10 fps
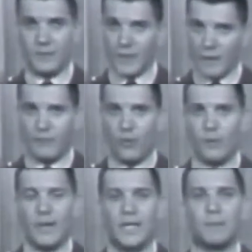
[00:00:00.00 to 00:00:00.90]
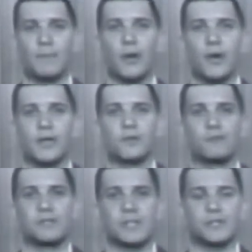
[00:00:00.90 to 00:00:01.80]
Therefore, by comparing the
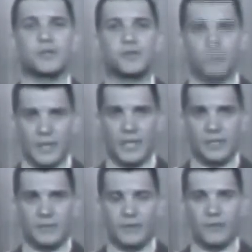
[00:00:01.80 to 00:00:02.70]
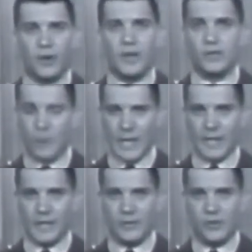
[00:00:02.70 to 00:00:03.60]
resistance readings of the various
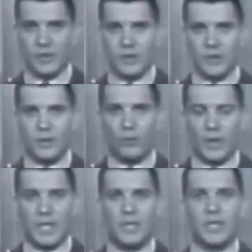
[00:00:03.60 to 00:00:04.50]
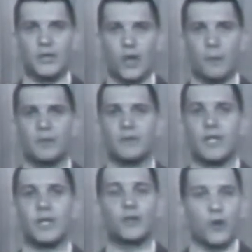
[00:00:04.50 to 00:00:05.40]
windings, we can determine the